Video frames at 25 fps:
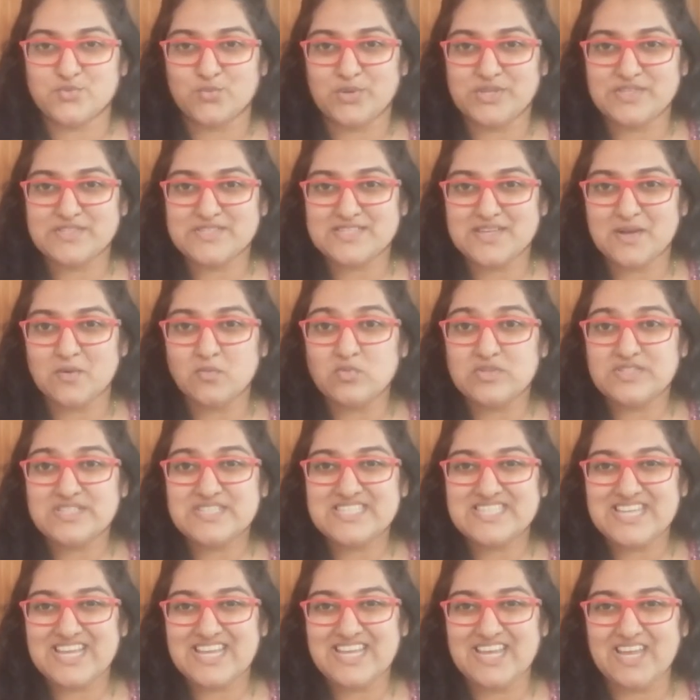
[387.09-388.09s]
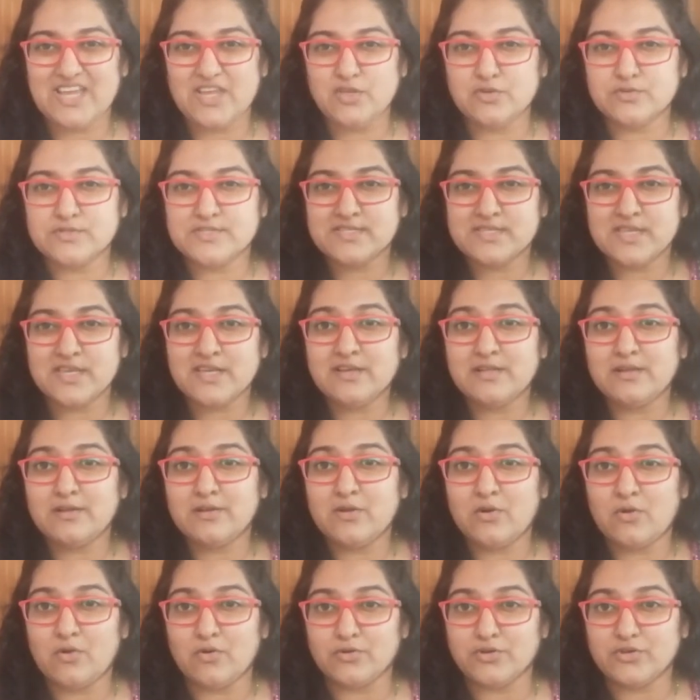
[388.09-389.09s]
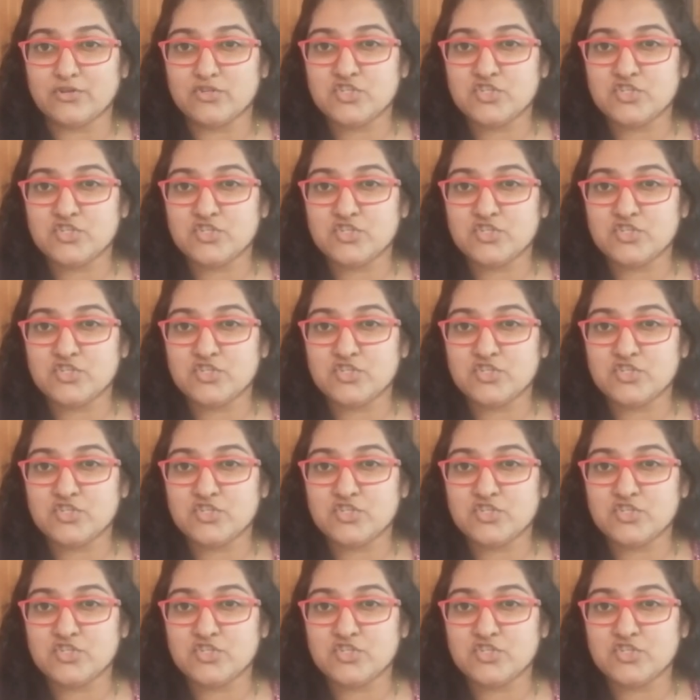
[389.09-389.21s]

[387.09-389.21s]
When someone's singing, you sing along,